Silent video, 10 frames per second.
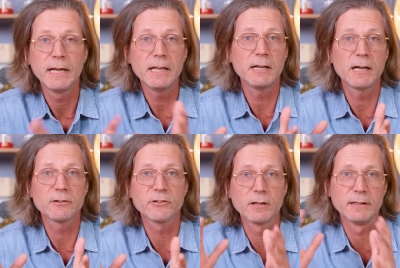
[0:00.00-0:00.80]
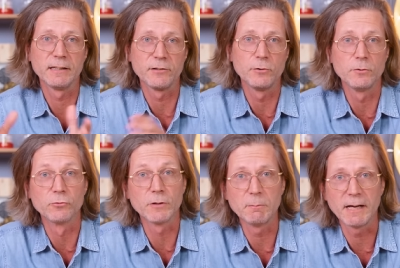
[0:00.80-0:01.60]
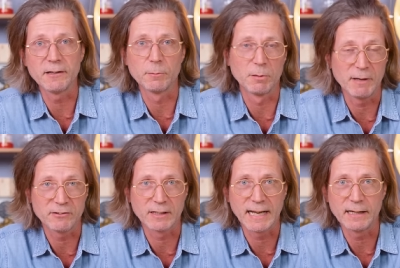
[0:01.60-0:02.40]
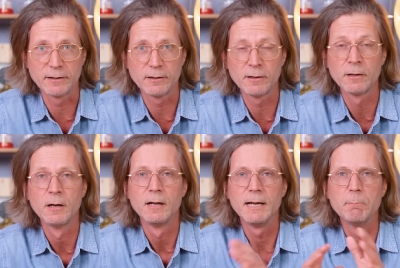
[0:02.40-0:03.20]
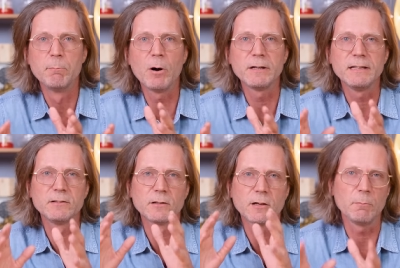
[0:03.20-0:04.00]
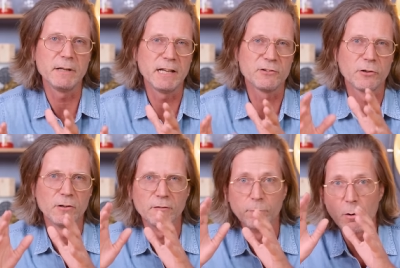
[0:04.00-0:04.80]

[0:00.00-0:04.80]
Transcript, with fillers: In a nutshell, this new streamliner perpetual calendar embodies a combination of